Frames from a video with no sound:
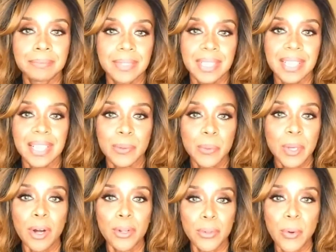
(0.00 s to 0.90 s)
like we
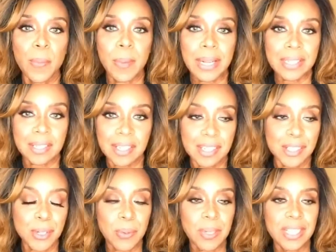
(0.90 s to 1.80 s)
all know about
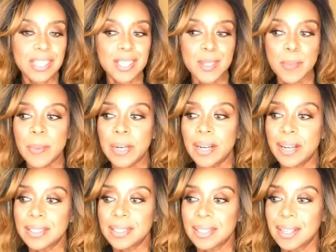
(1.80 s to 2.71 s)
sunscreens,
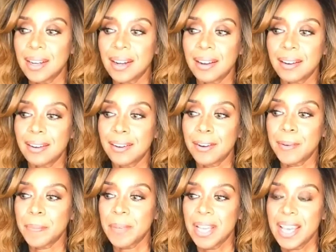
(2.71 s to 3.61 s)
but
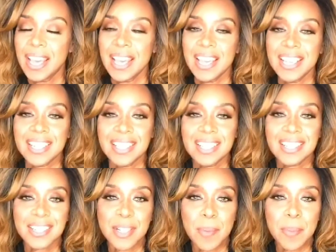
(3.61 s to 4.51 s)
is this
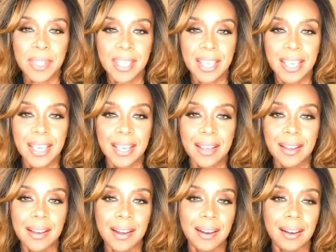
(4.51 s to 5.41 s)
something
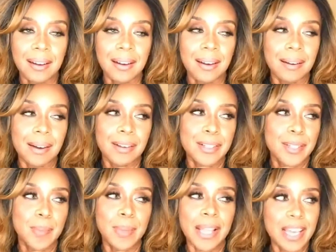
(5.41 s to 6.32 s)
us
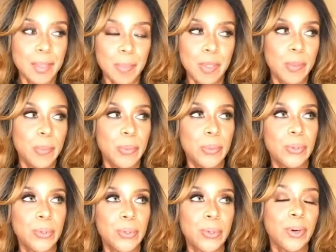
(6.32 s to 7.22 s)
black
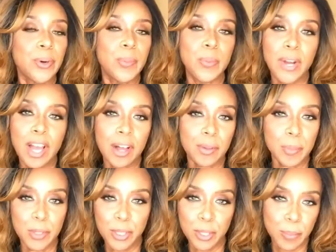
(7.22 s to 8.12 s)
people or brown
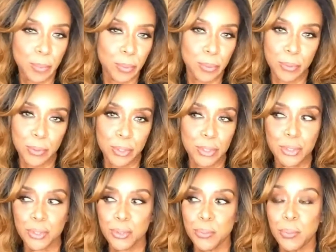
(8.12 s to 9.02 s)
people
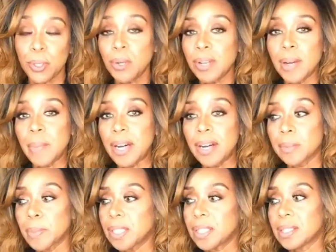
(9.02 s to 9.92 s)
should worry about?
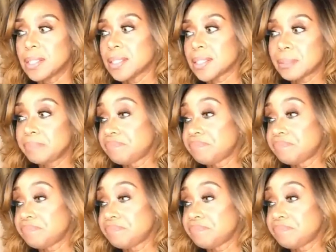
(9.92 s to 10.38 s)
Because